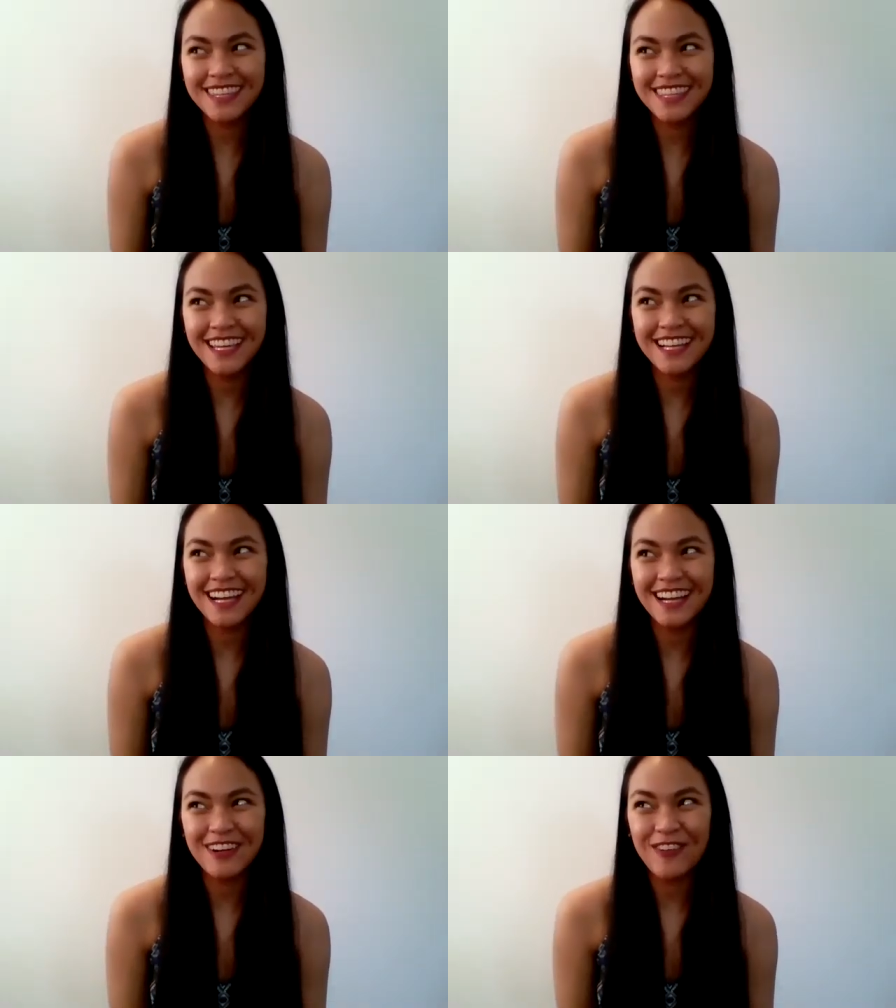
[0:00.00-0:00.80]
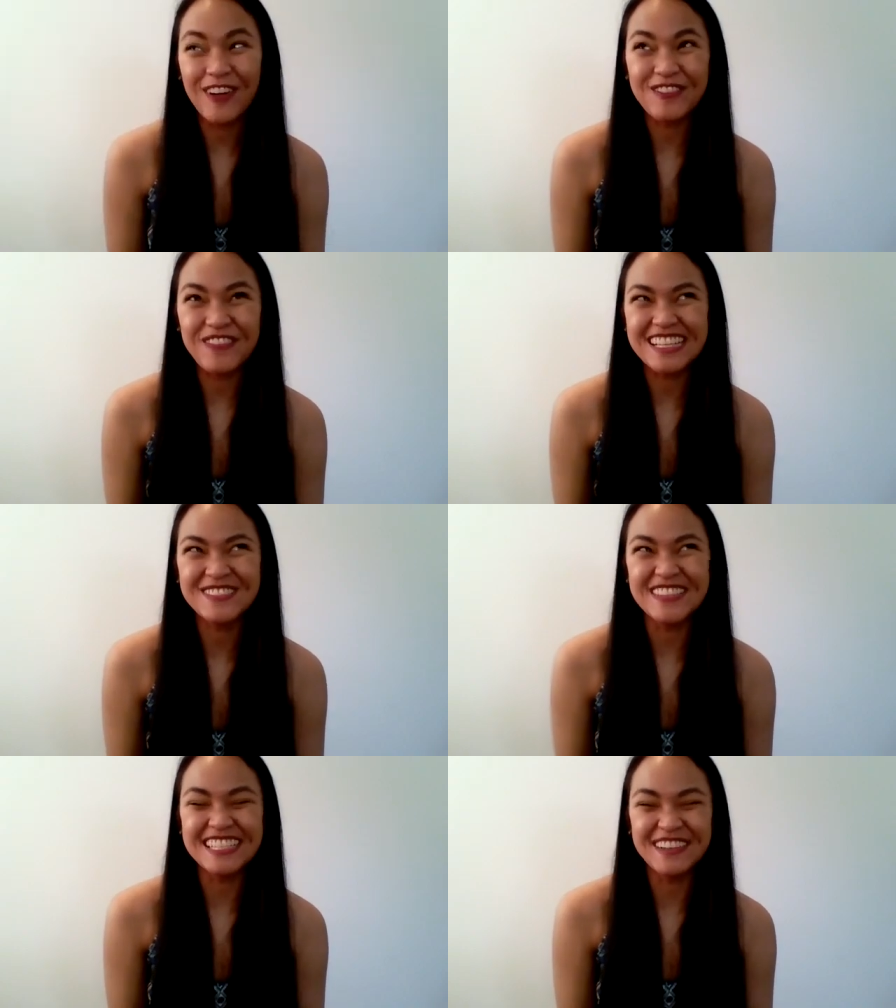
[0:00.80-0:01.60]
think what makes
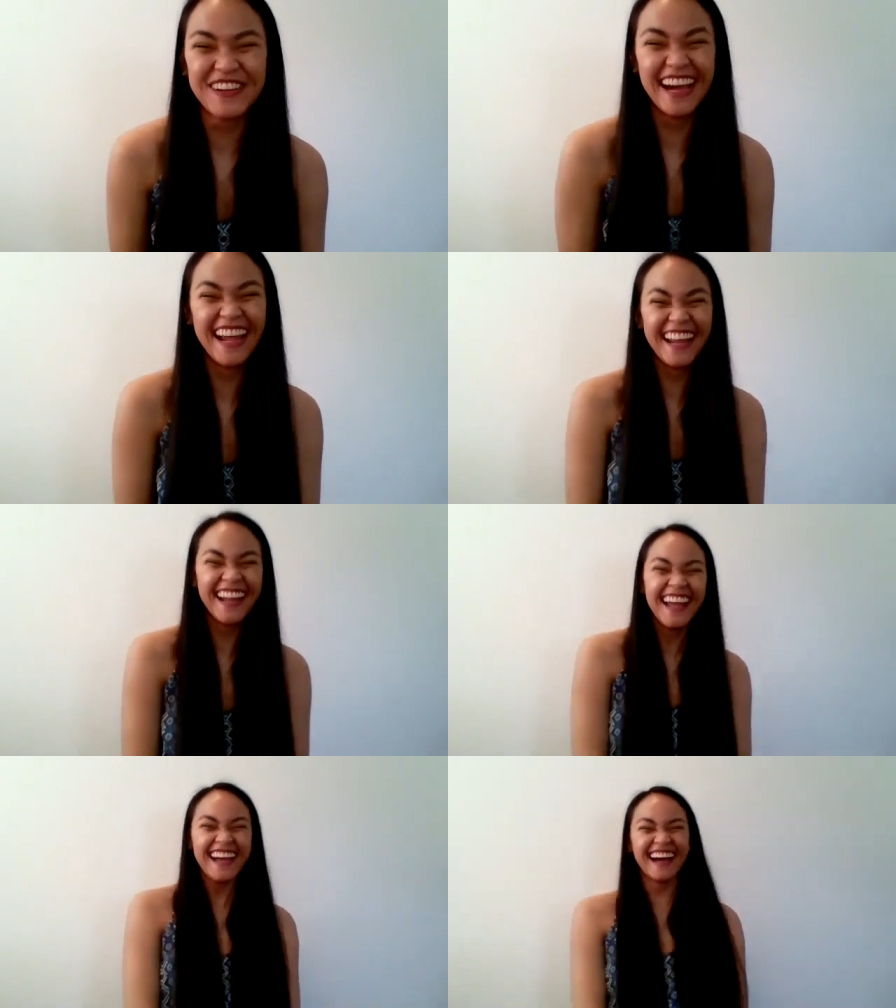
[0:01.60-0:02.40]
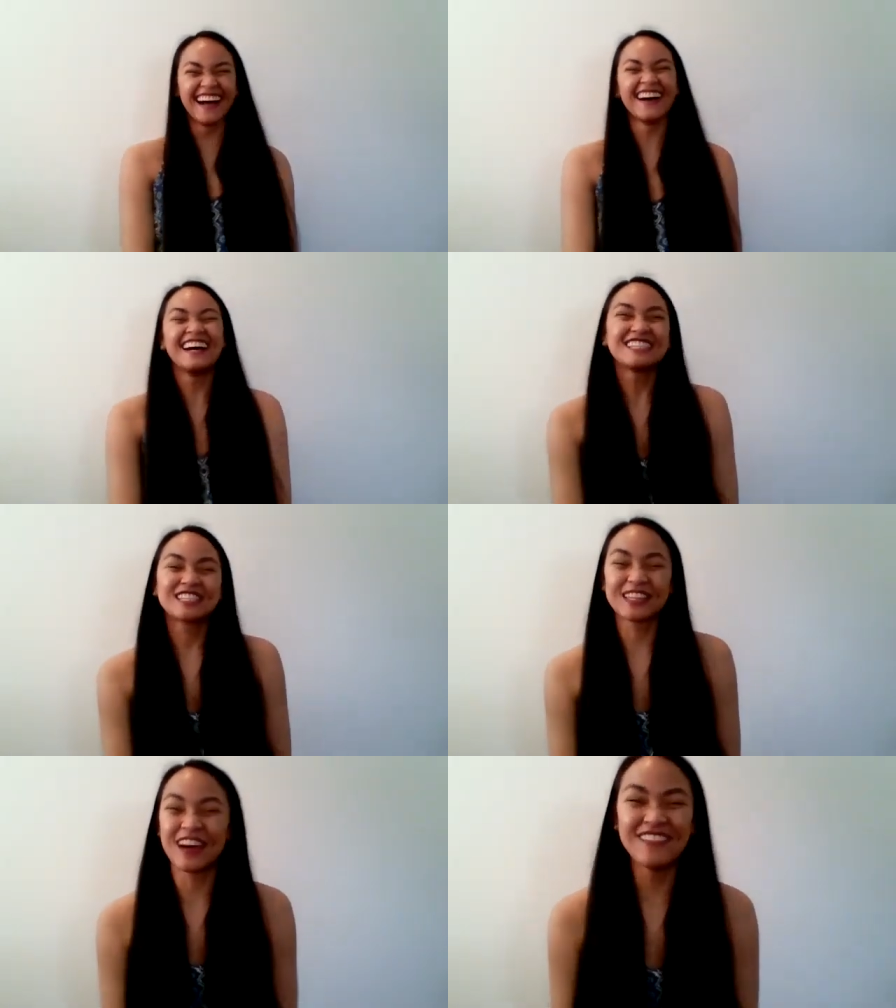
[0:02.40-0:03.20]
me different
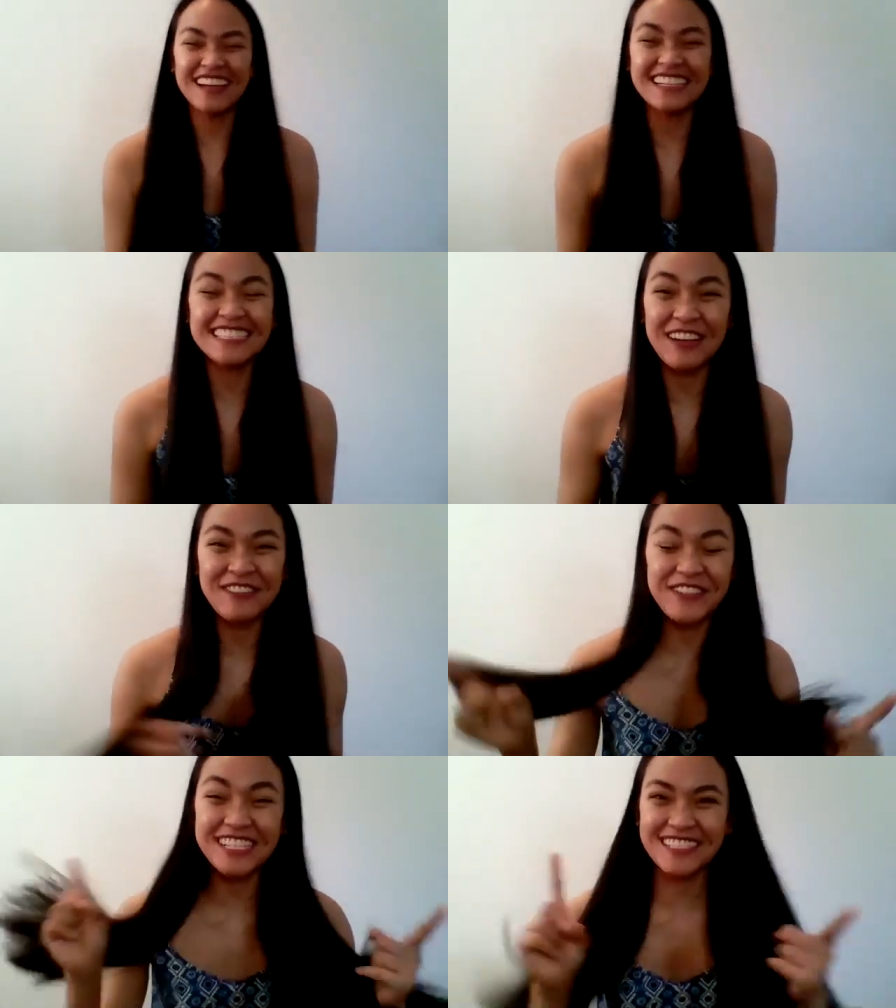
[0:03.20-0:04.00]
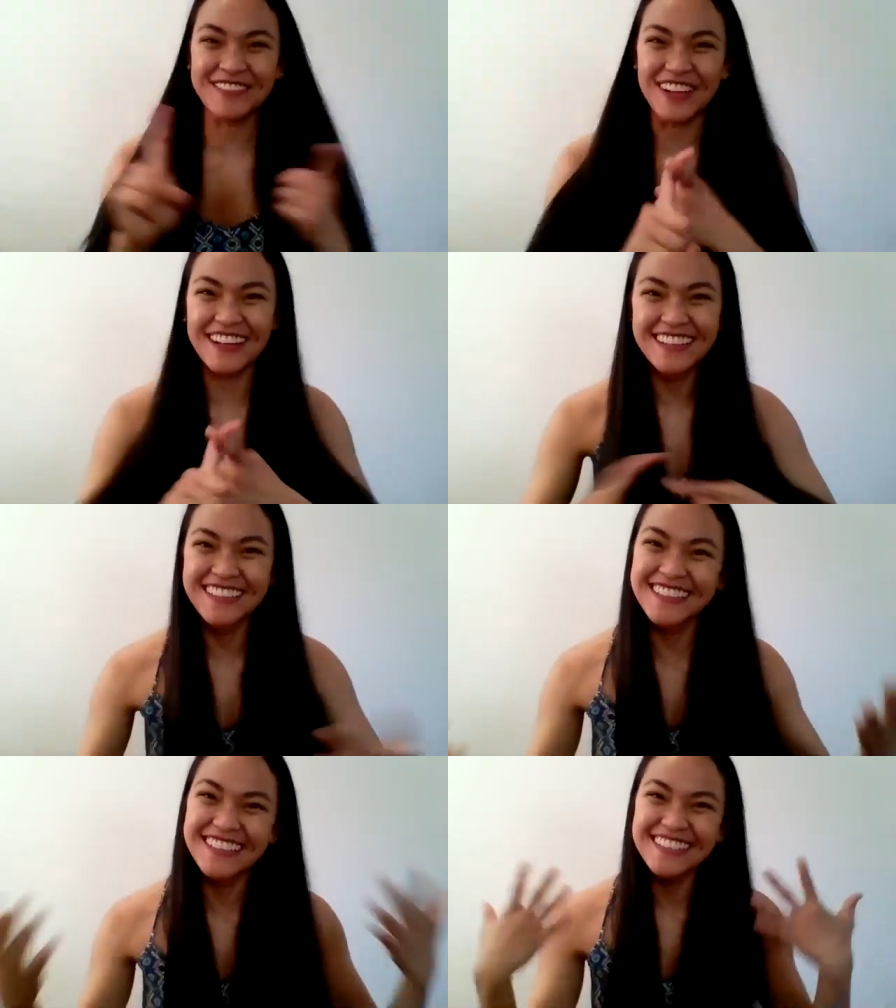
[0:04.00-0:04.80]
to them is, first of all,
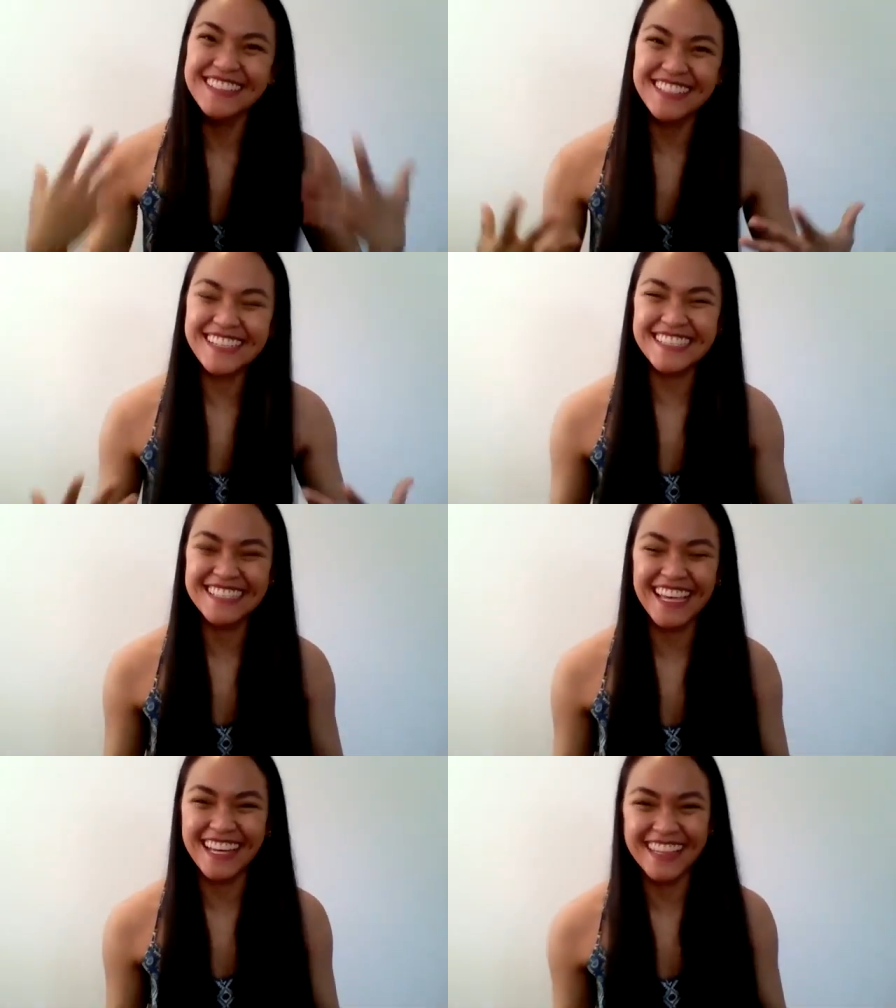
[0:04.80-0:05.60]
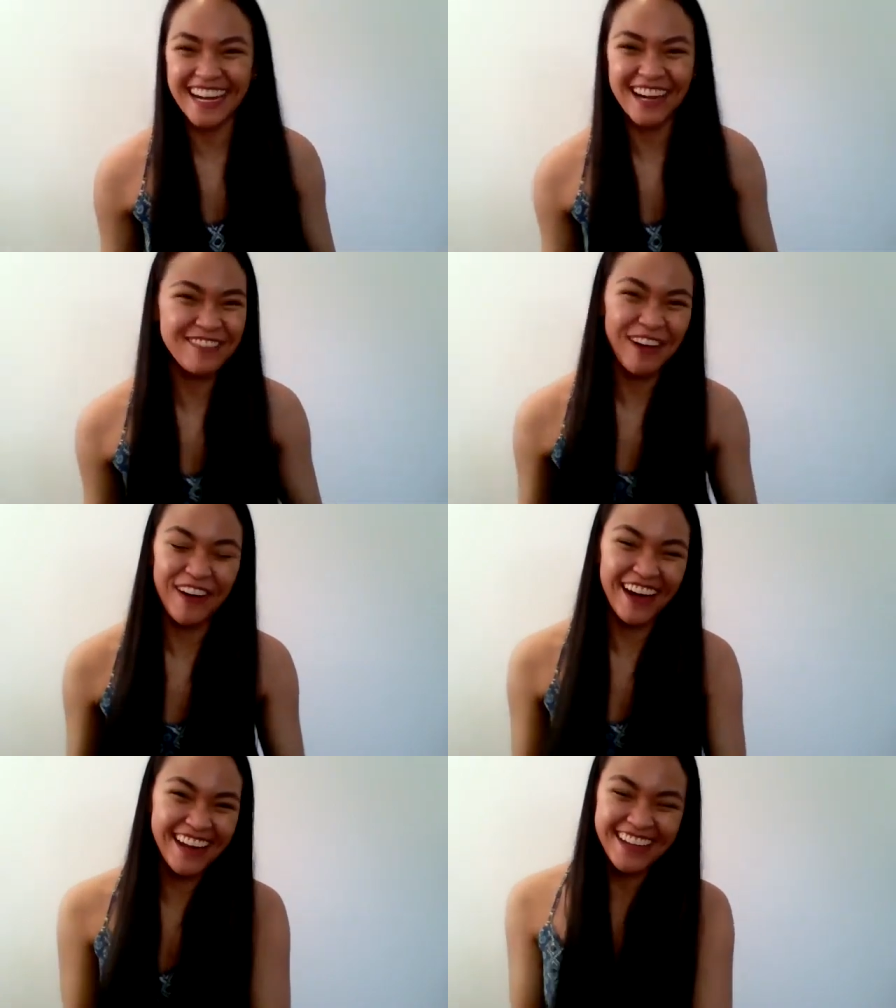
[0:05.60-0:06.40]
you can tell that I'm
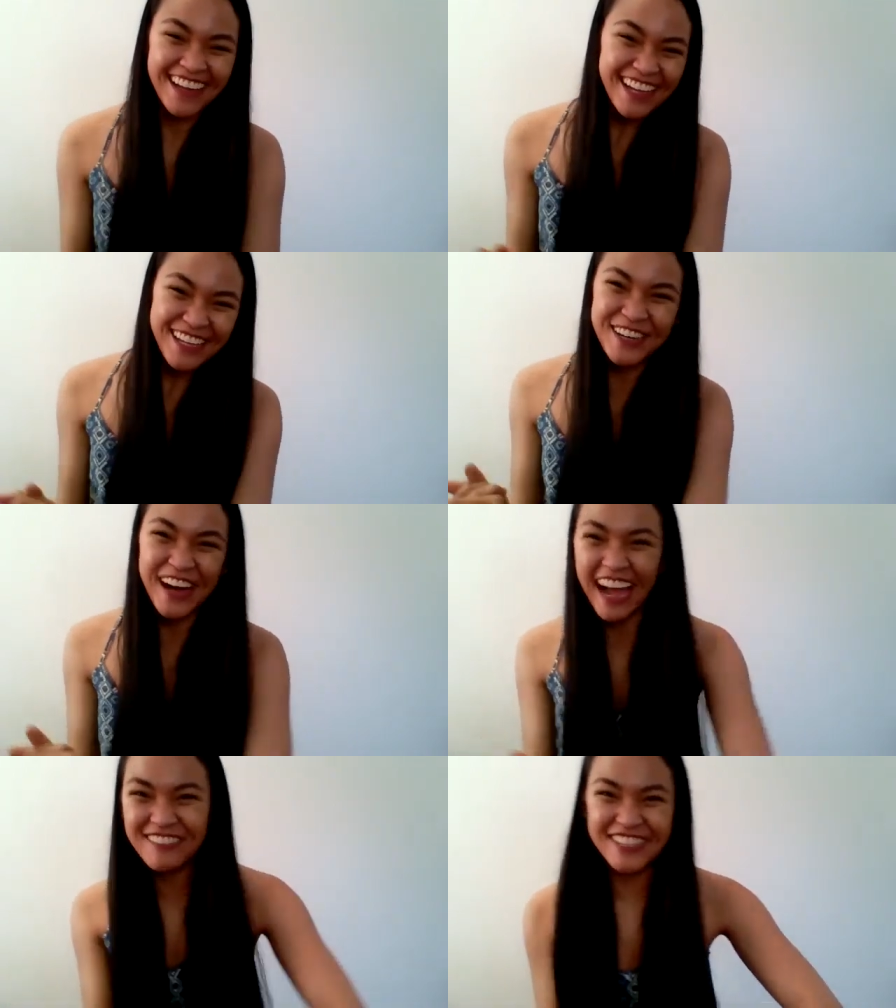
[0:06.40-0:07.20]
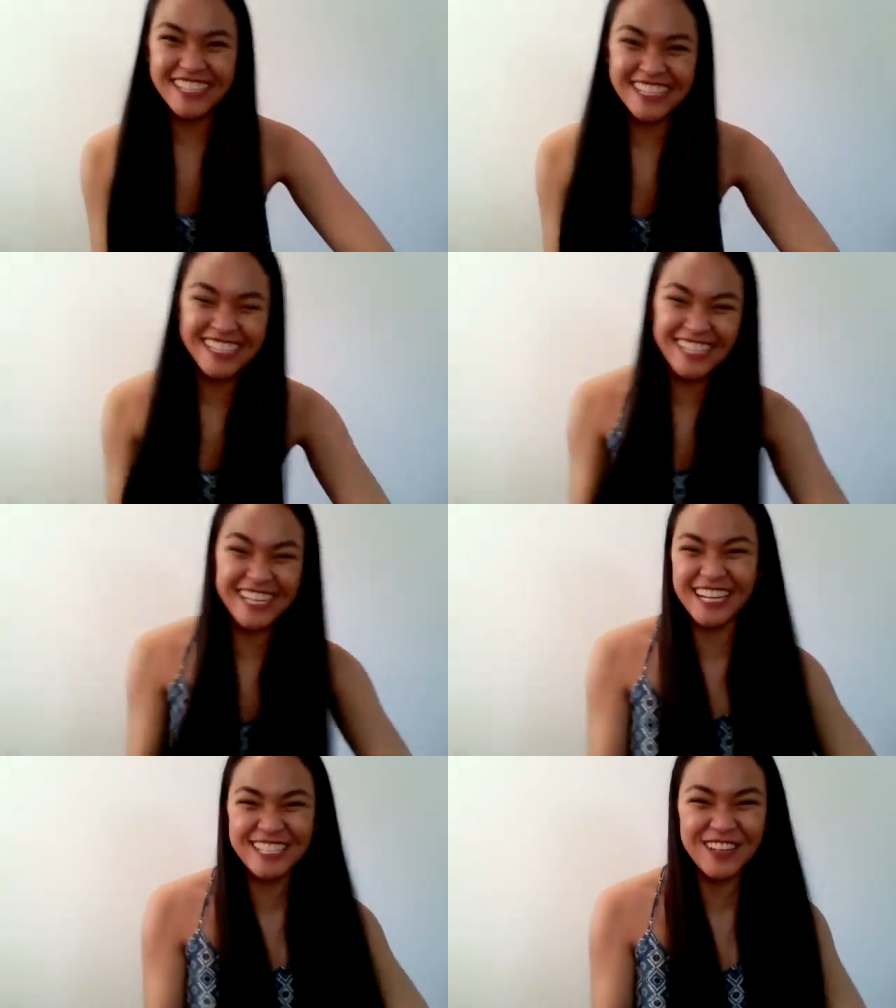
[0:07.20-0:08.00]
not your average
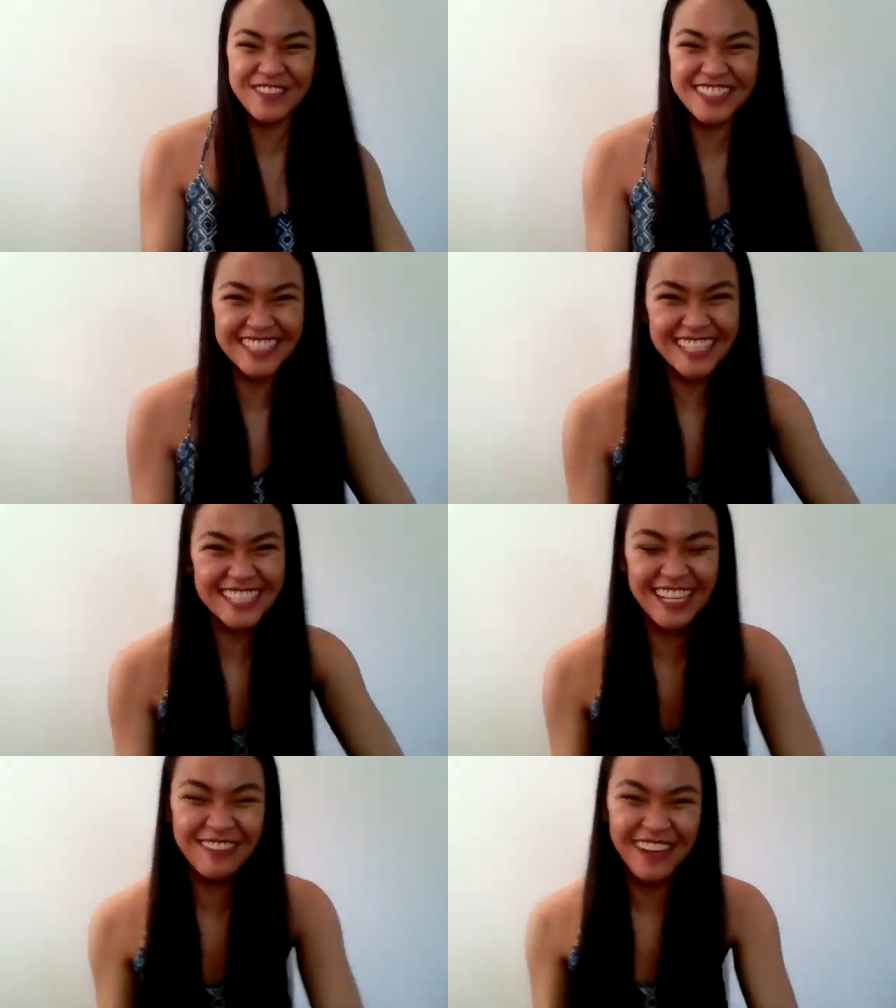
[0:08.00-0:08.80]
country musician.